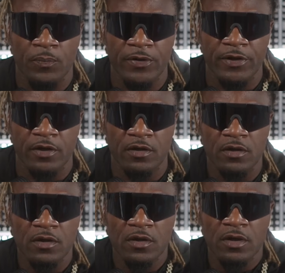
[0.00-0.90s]
player,
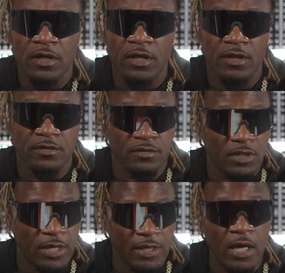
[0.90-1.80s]
and
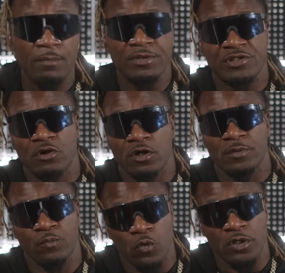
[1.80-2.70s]
like I'm his
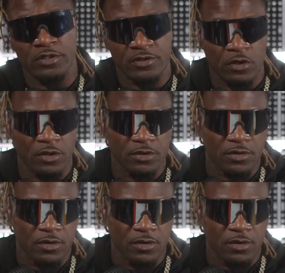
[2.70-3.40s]
hardest, one of his hardest